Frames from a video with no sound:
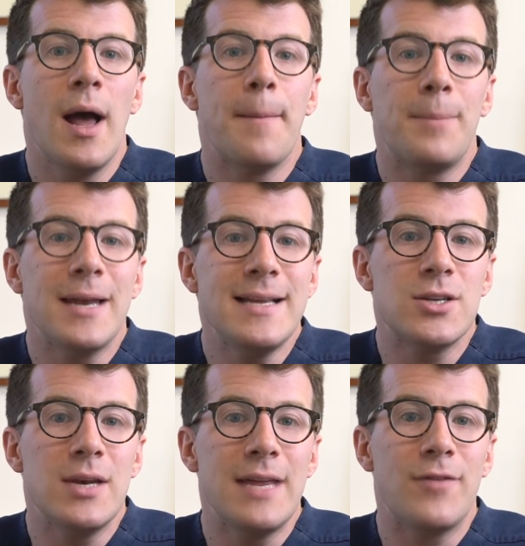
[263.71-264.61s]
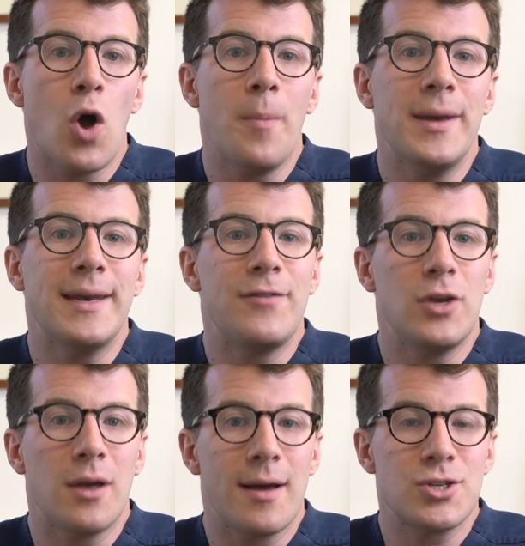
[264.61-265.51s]
and please do leave a comment if
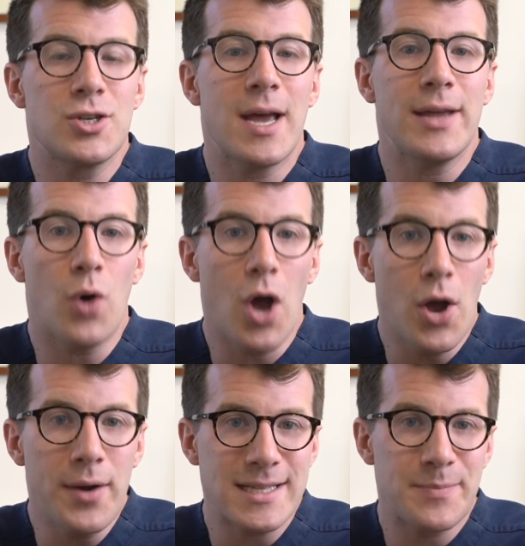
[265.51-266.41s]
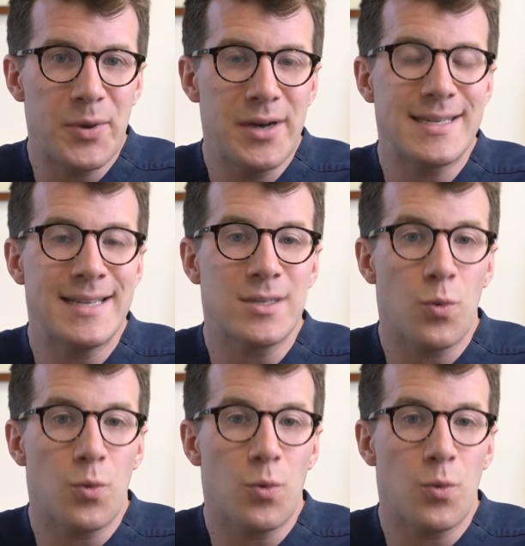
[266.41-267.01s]
you'd like to share your own experiences